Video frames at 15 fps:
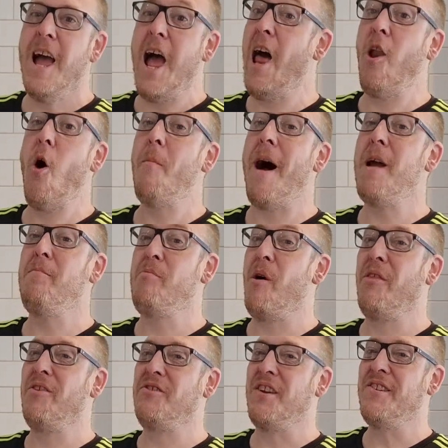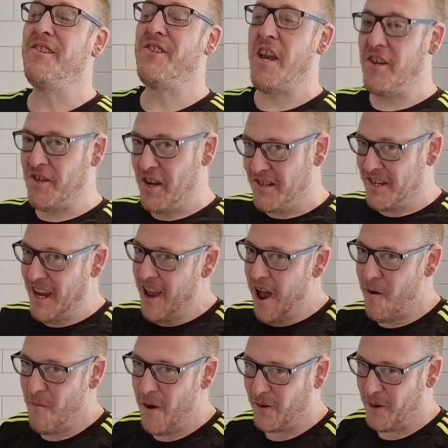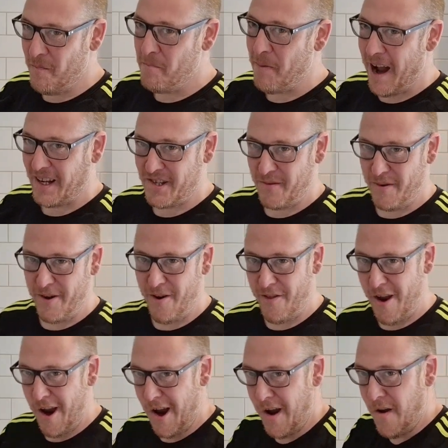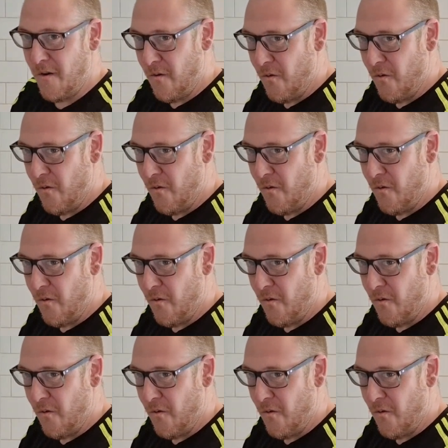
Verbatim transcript: Hello, my brothers and sisters, and welcome back to another